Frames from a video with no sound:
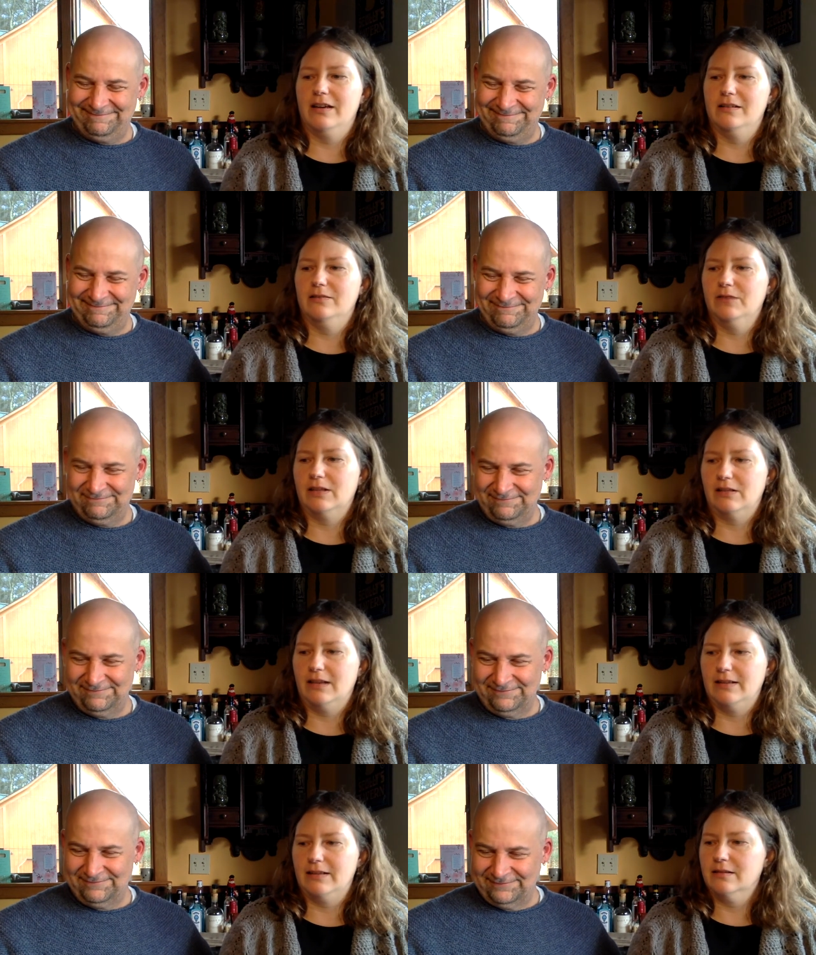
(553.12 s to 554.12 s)
Speaker 1: and Rick
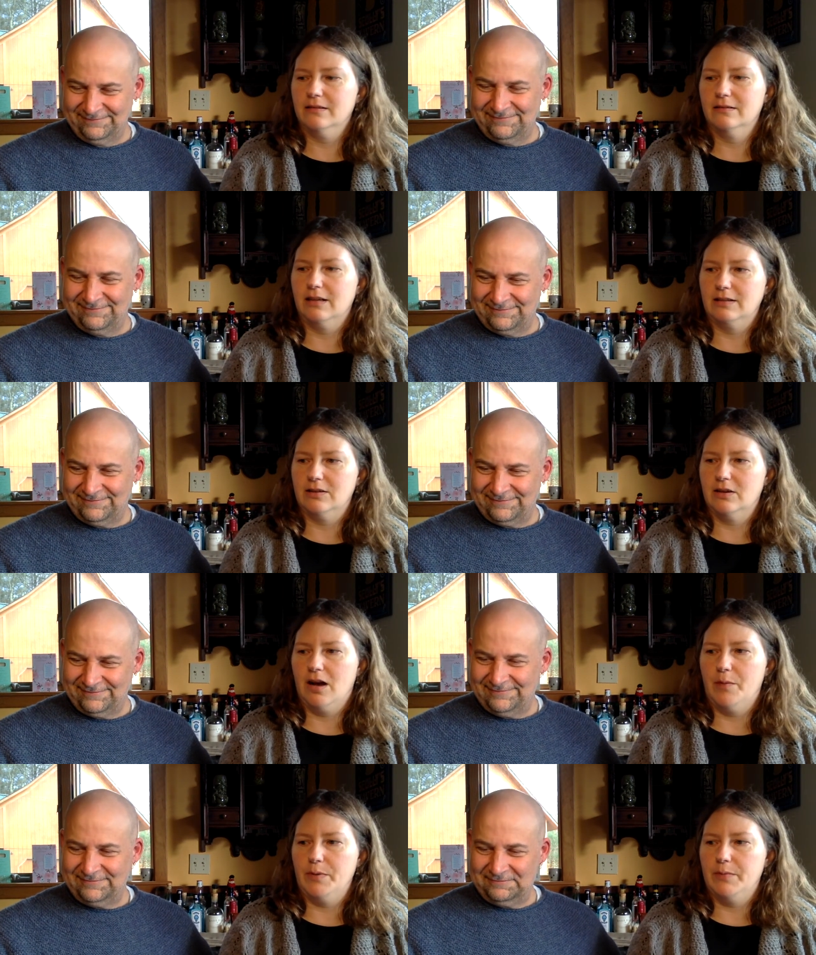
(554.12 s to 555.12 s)
likes it, likes a good
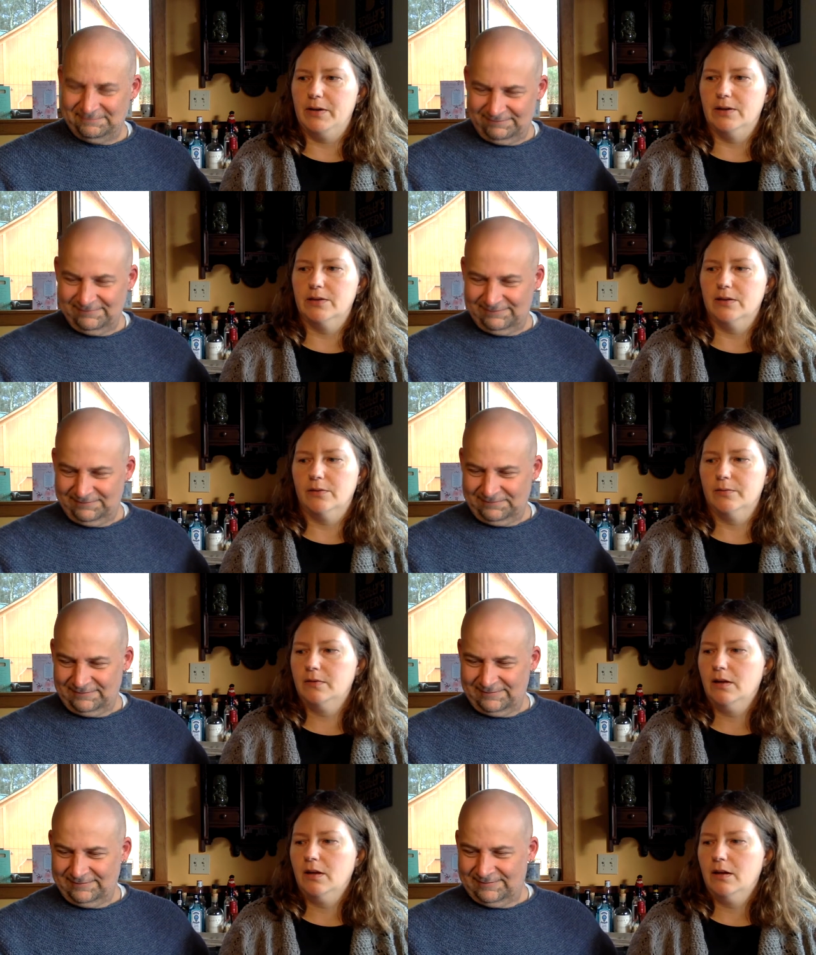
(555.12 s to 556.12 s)
hoppy beer. So,
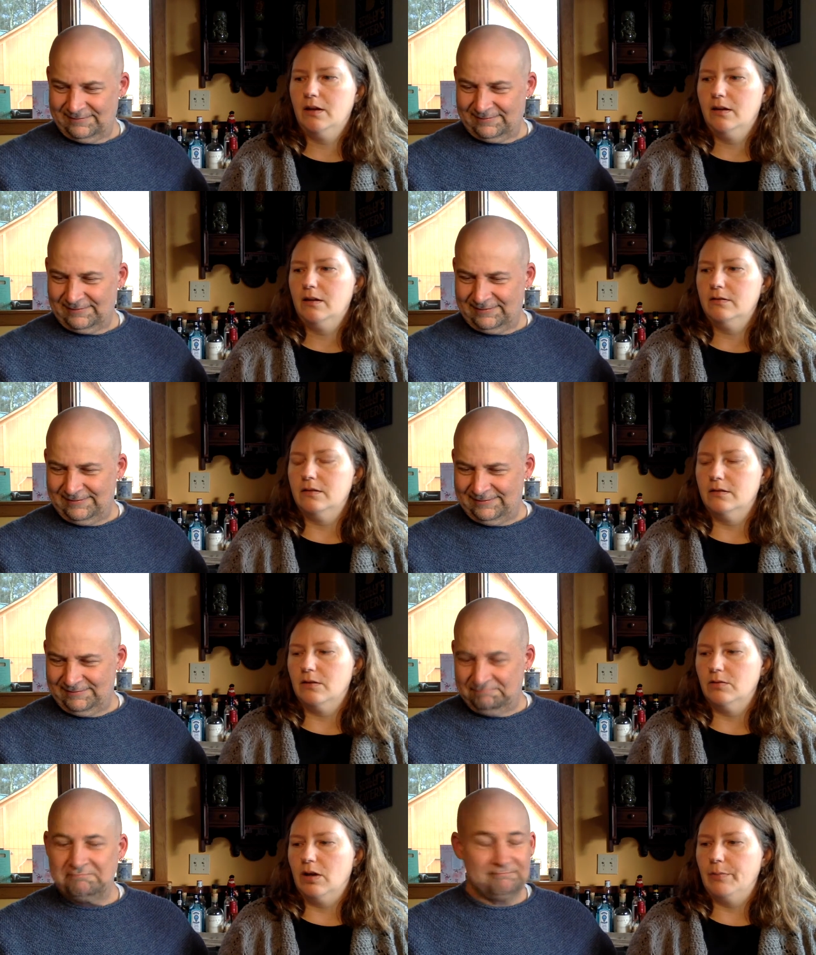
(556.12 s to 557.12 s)
since I
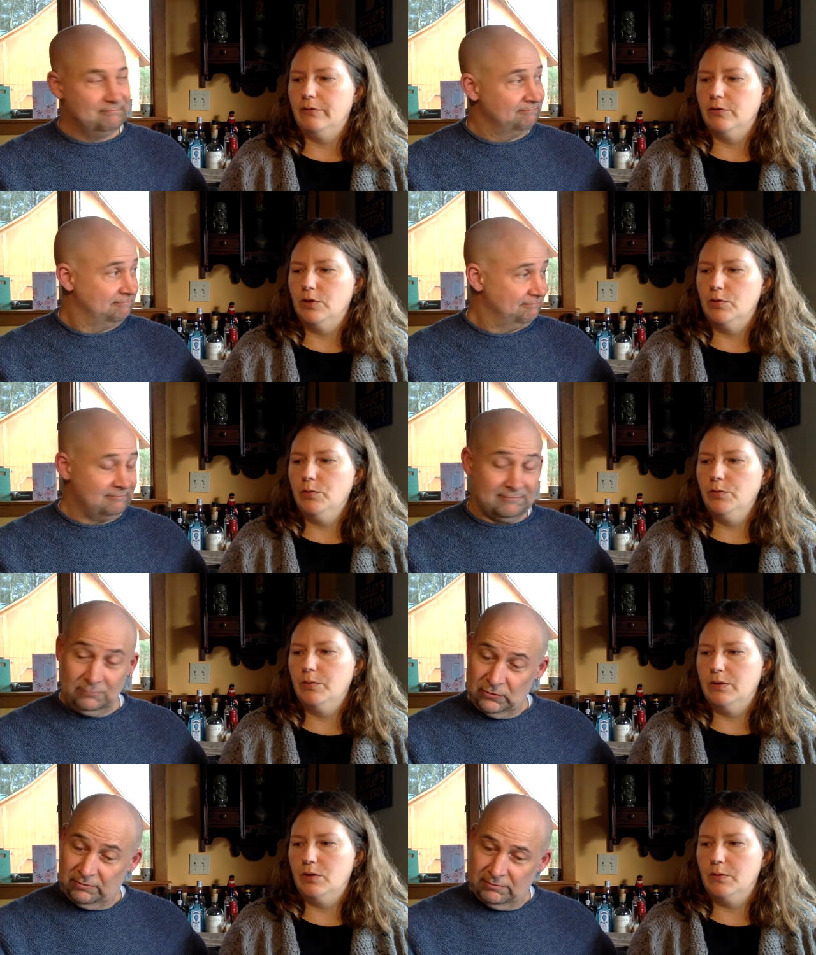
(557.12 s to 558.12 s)
was shopping for you,
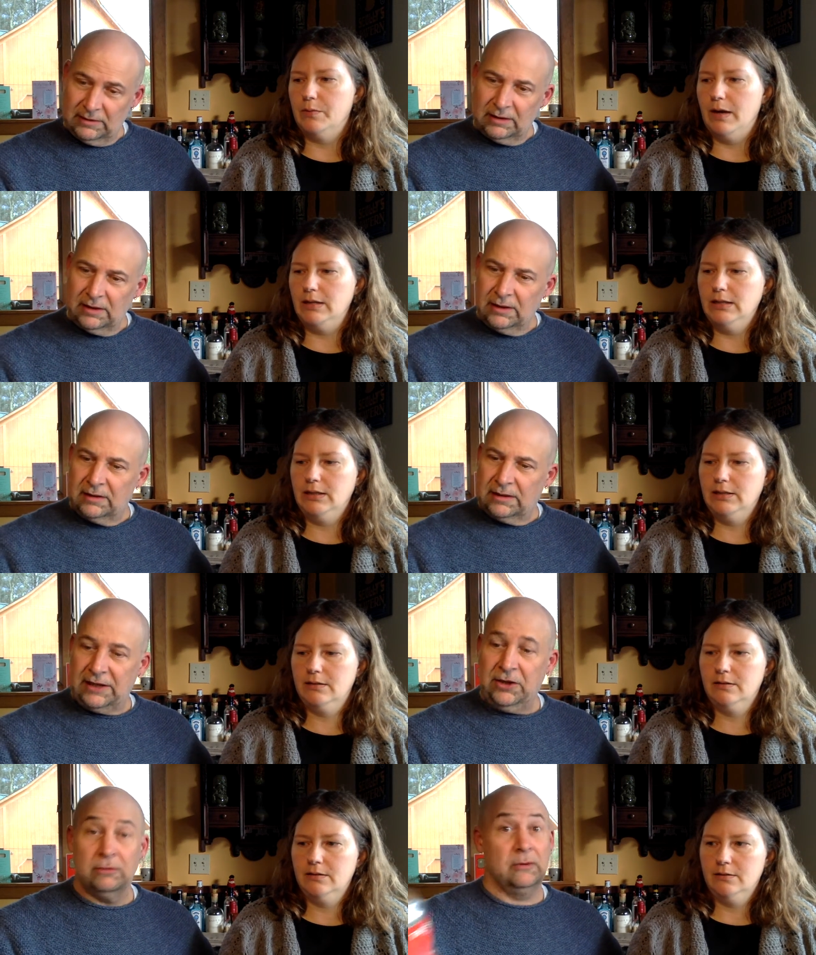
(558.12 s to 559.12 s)
with you in mind.
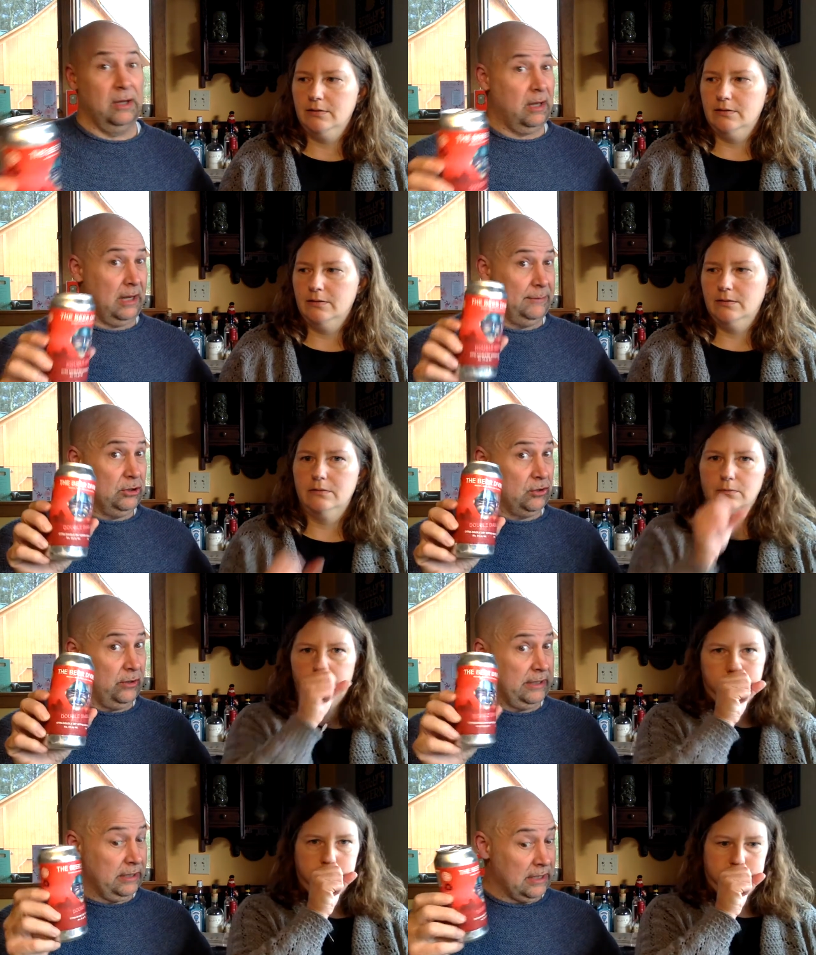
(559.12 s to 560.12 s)
Speaker 2: Thank you. Well, I'm
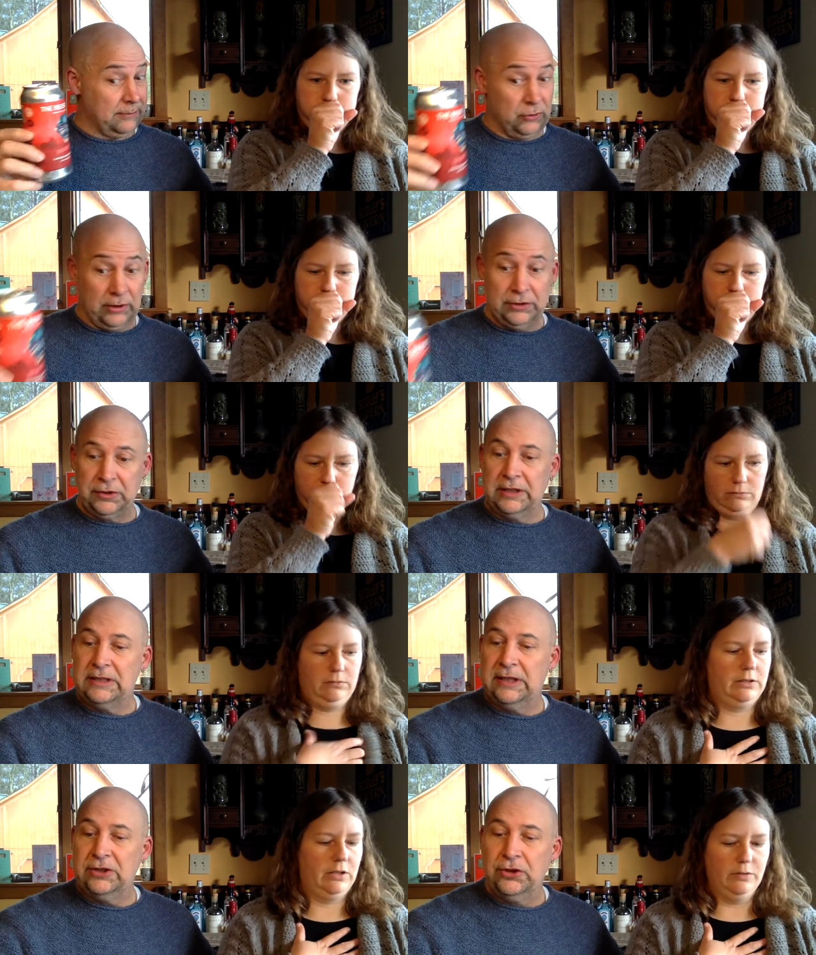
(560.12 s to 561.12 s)
enjoying it. I'm going to
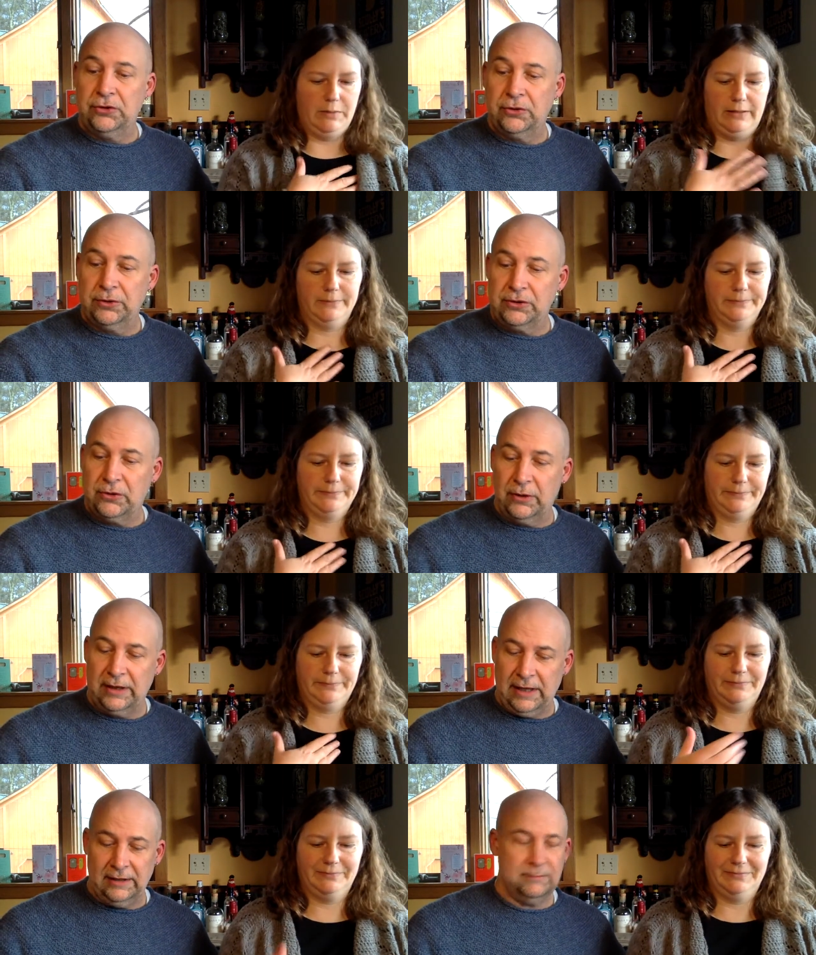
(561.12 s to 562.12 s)
continue to
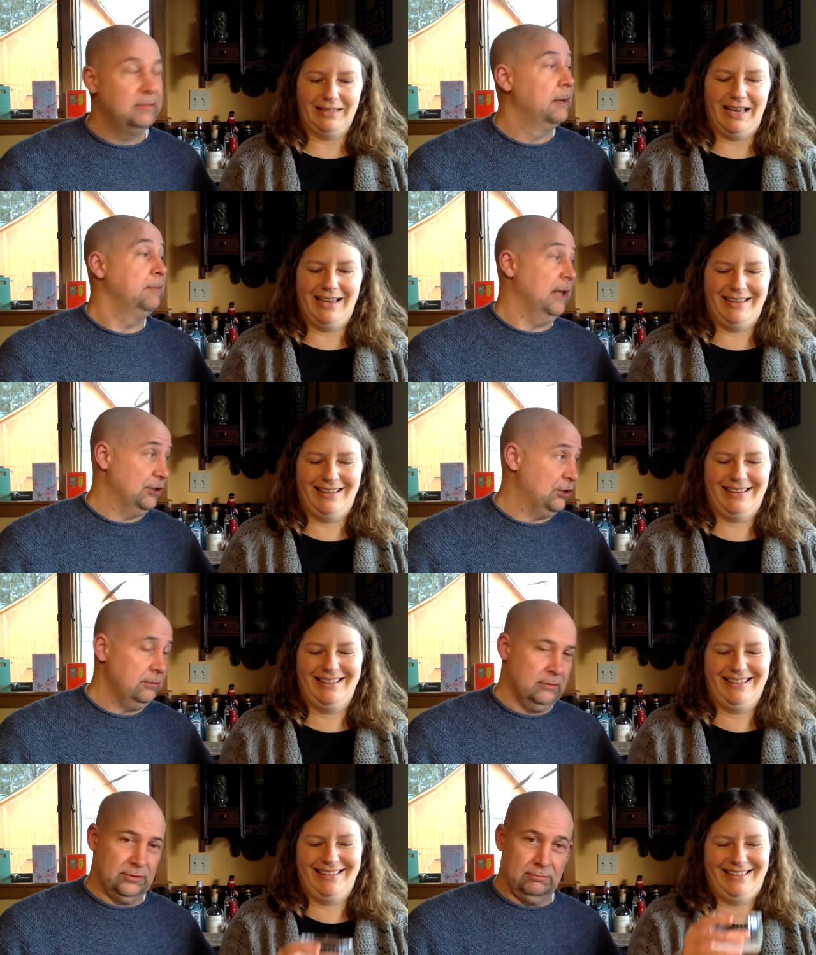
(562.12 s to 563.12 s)
enjoy that.
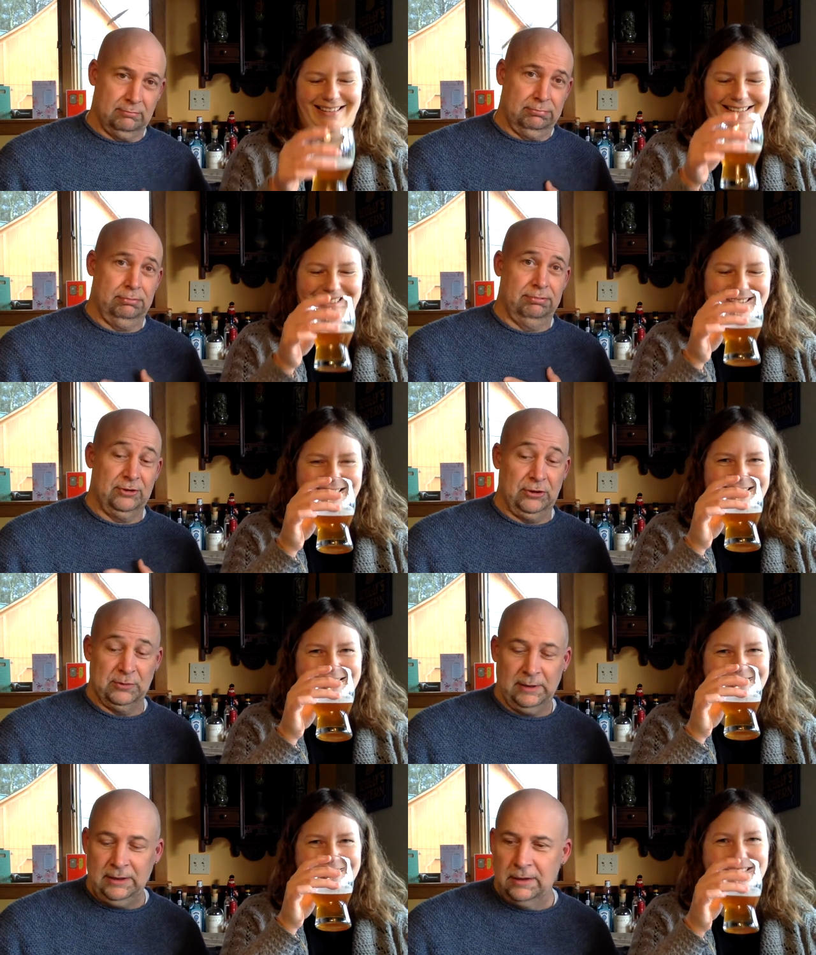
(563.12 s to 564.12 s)

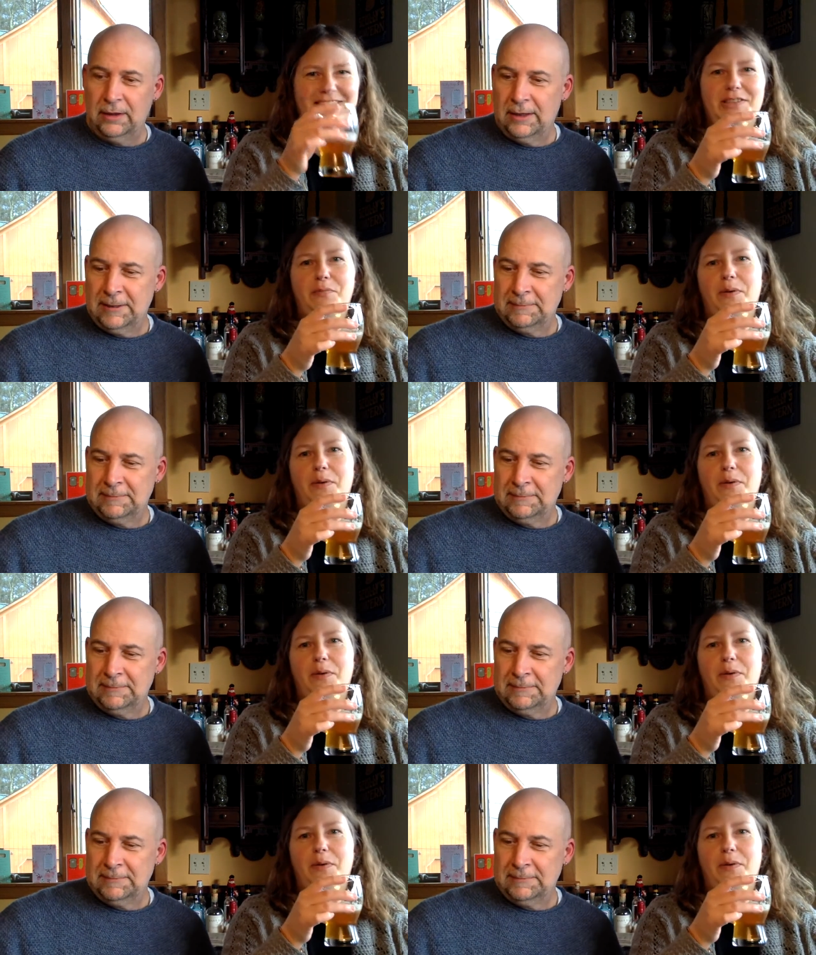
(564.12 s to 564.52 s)
Excuse me. It's the